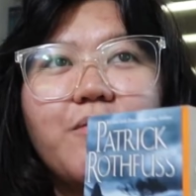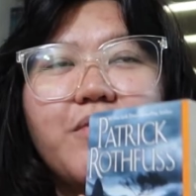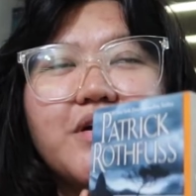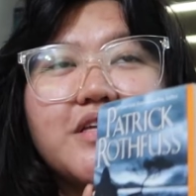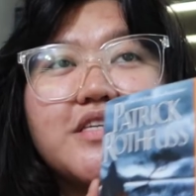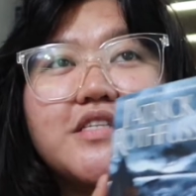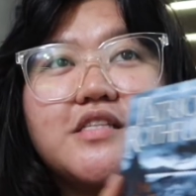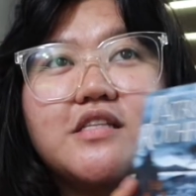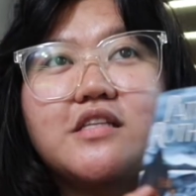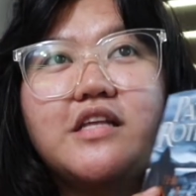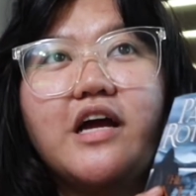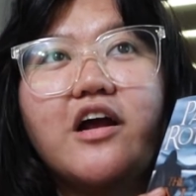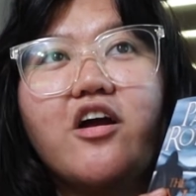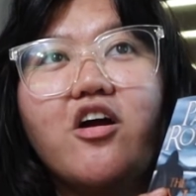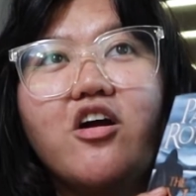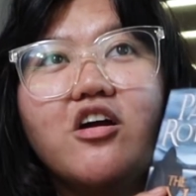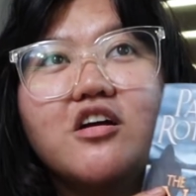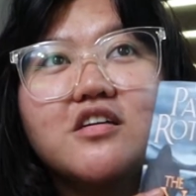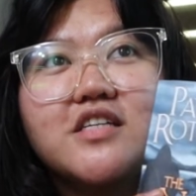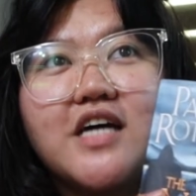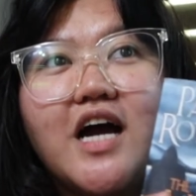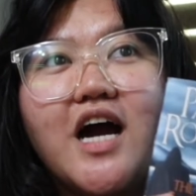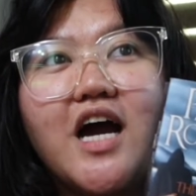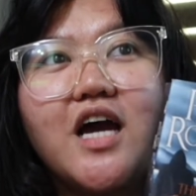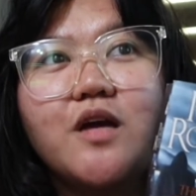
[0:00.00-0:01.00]
But there are
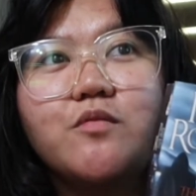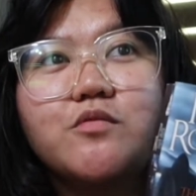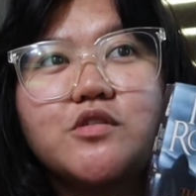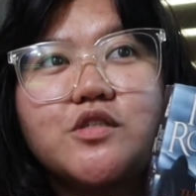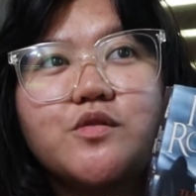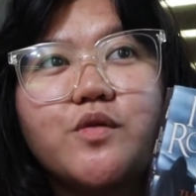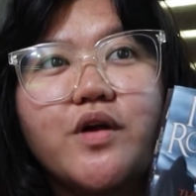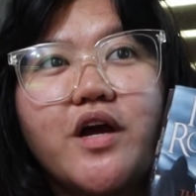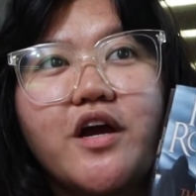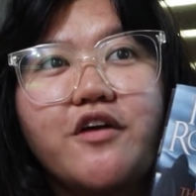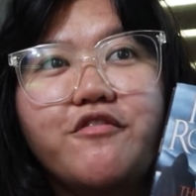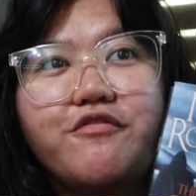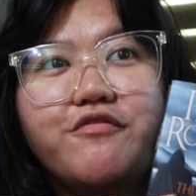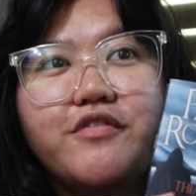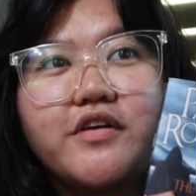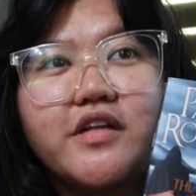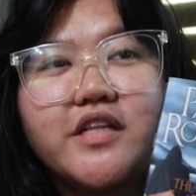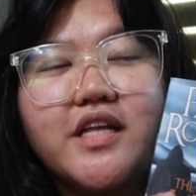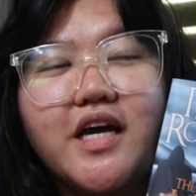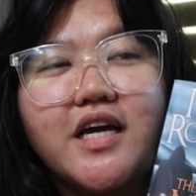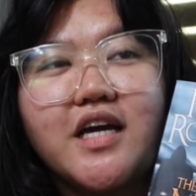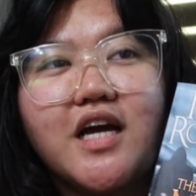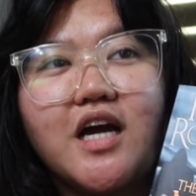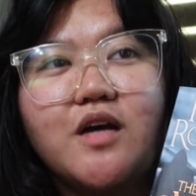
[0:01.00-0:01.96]
times where I feel like